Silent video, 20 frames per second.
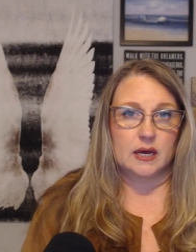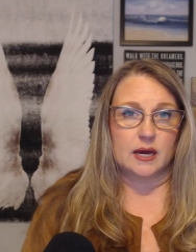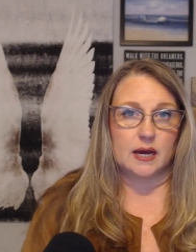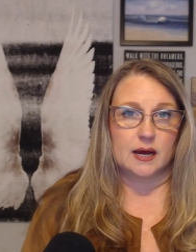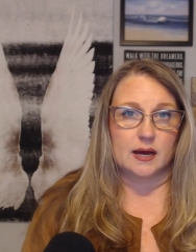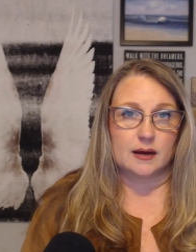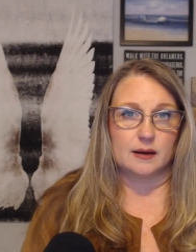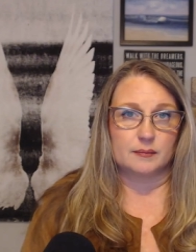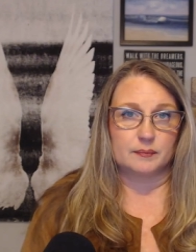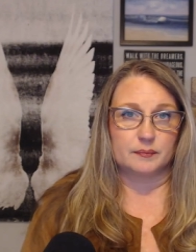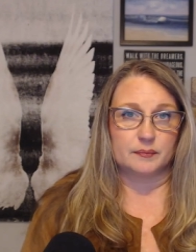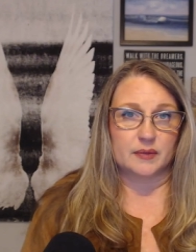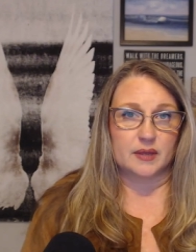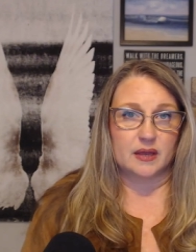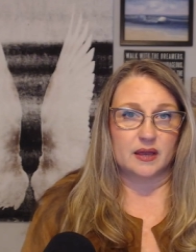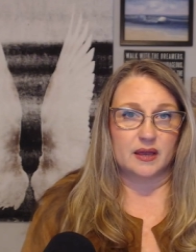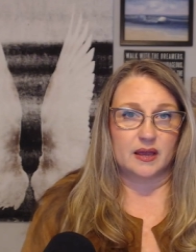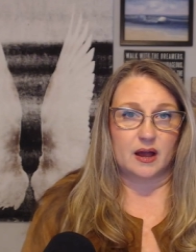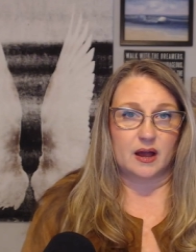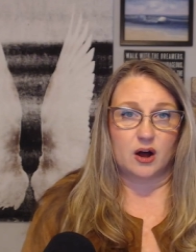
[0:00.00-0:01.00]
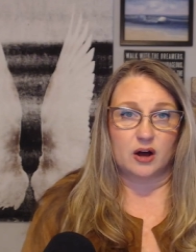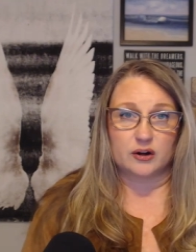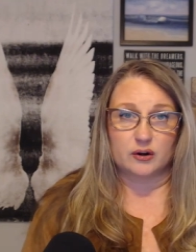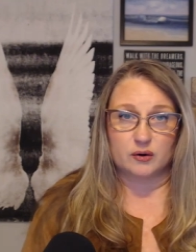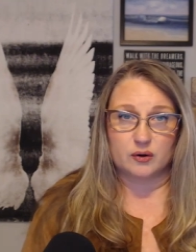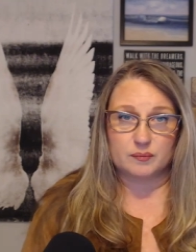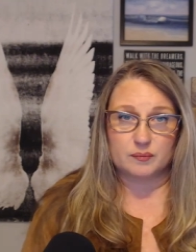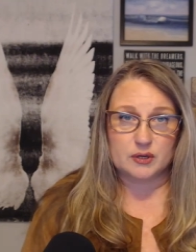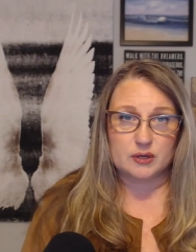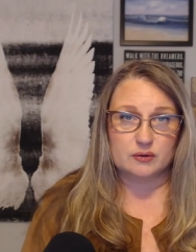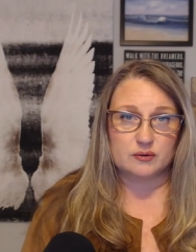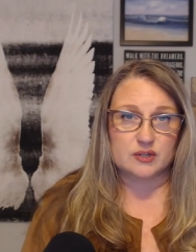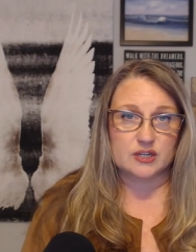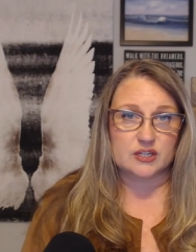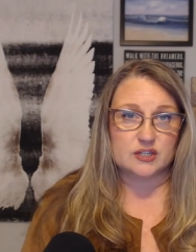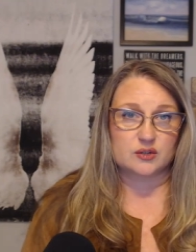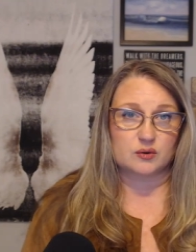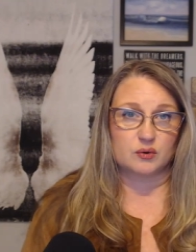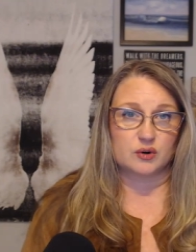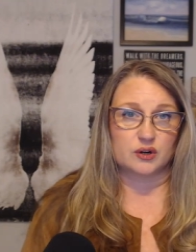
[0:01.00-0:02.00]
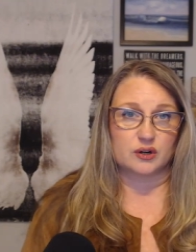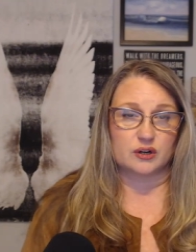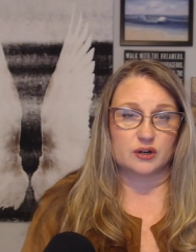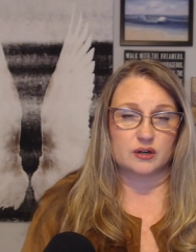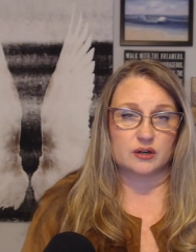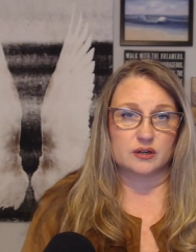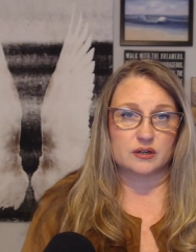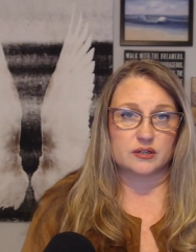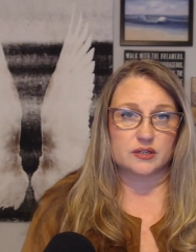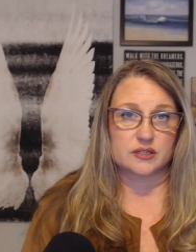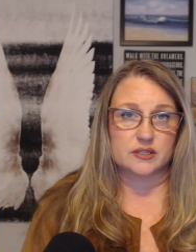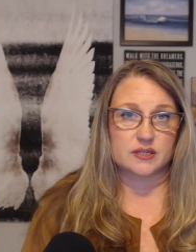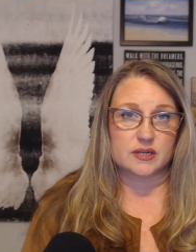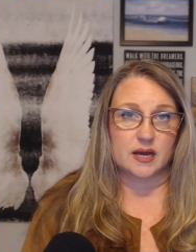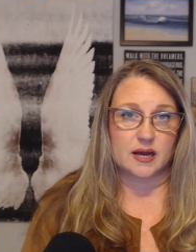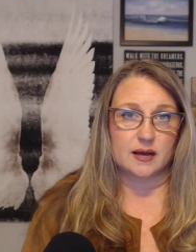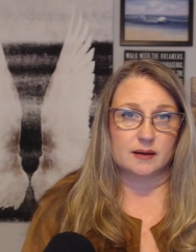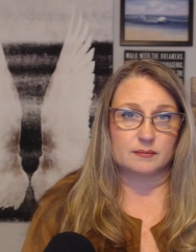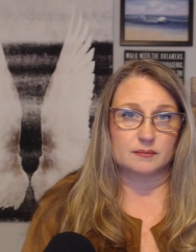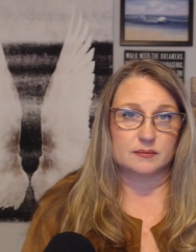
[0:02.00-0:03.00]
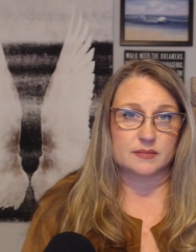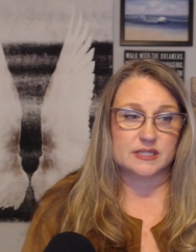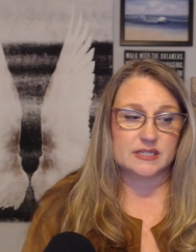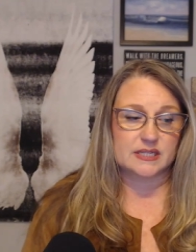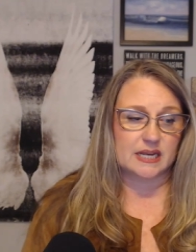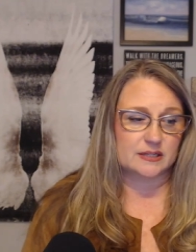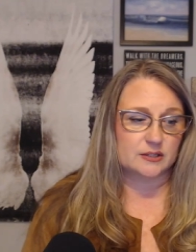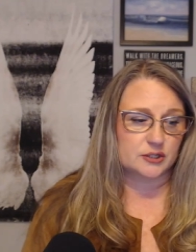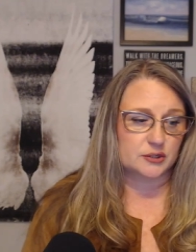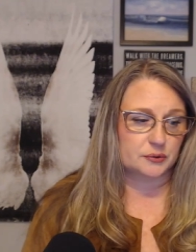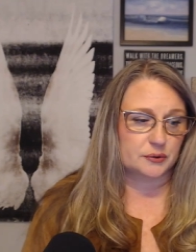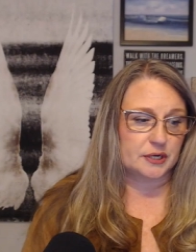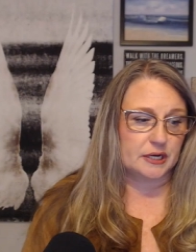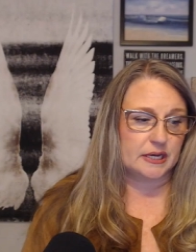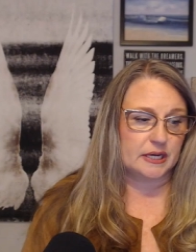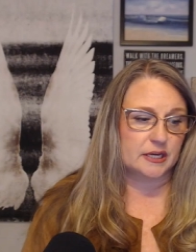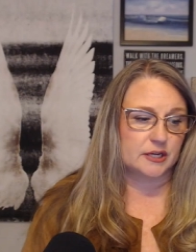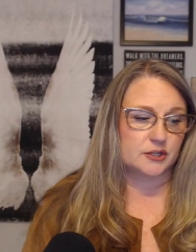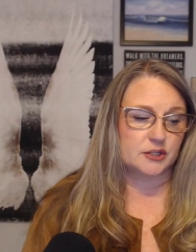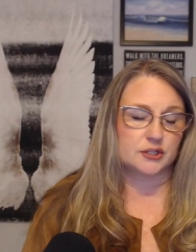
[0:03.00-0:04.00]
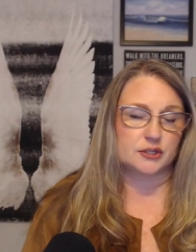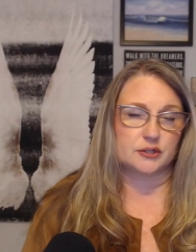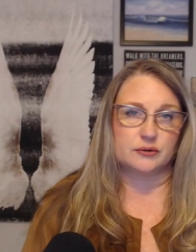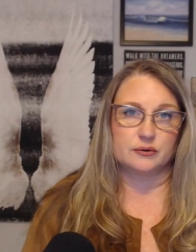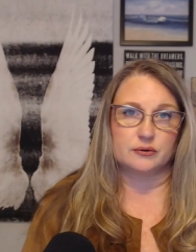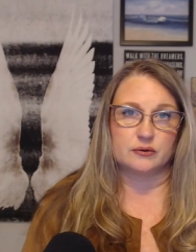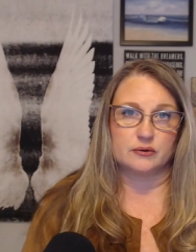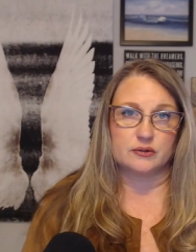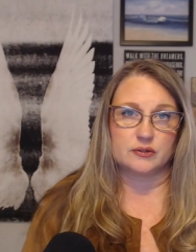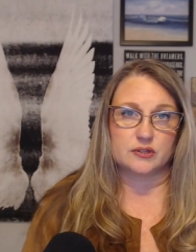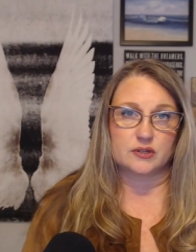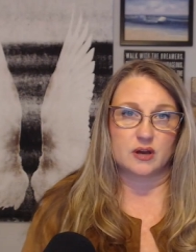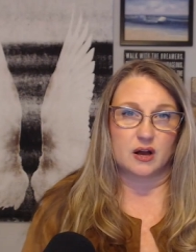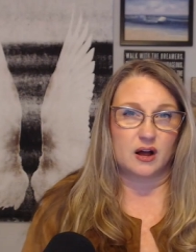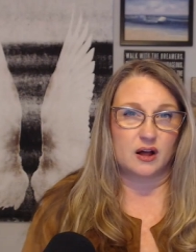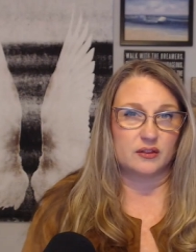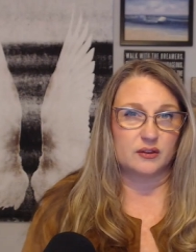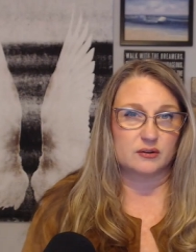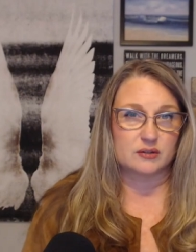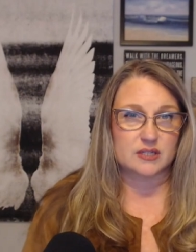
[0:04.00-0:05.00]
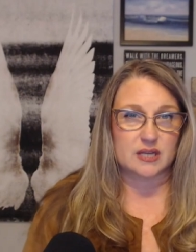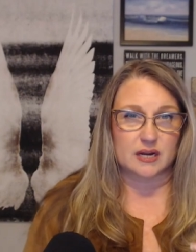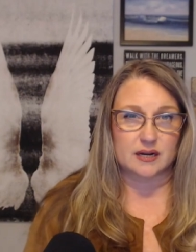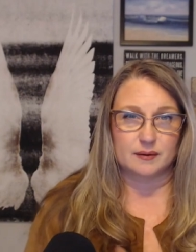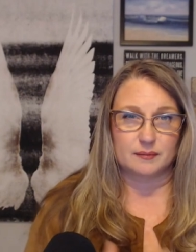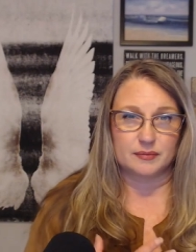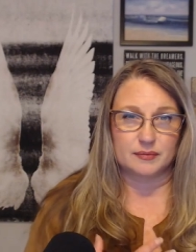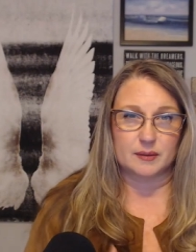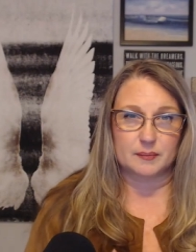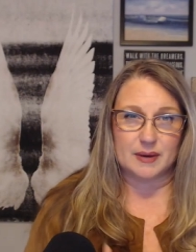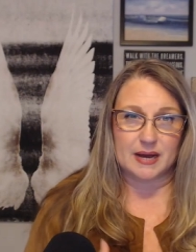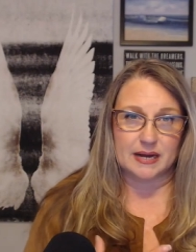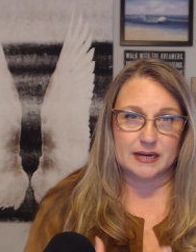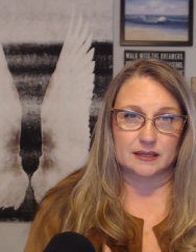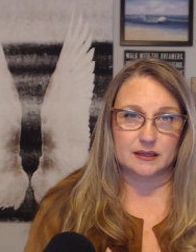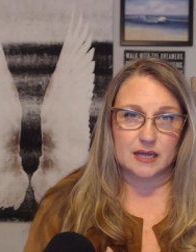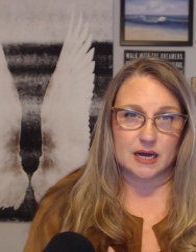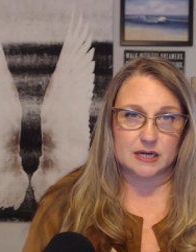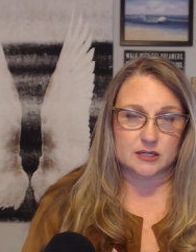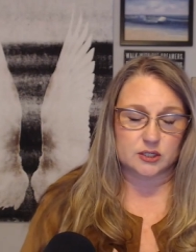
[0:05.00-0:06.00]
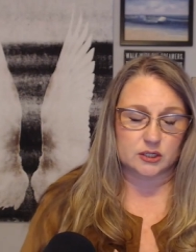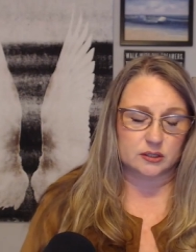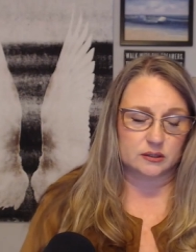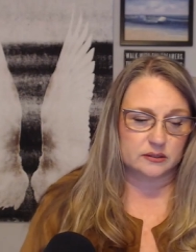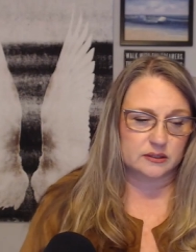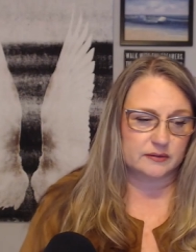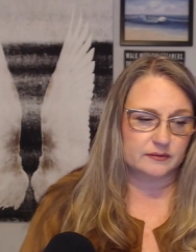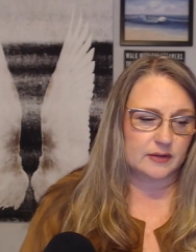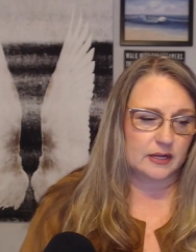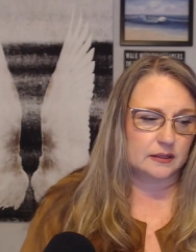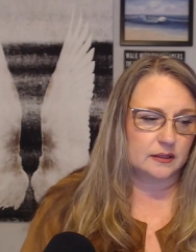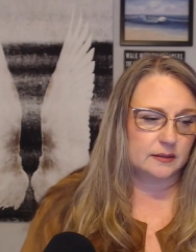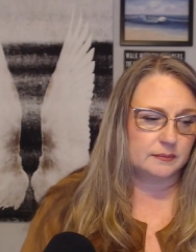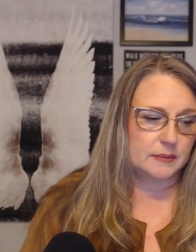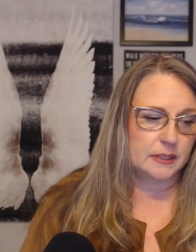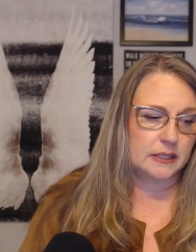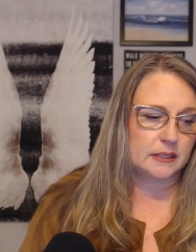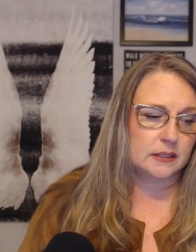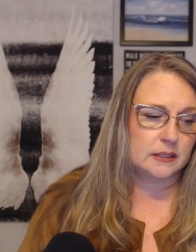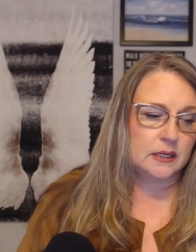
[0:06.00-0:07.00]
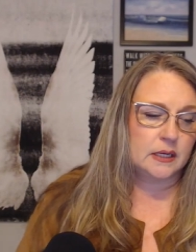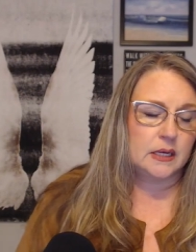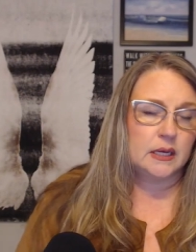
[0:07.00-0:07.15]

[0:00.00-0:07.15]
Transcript: um, autoimmune disorders, um, sensory issues, all those kind of the biological development.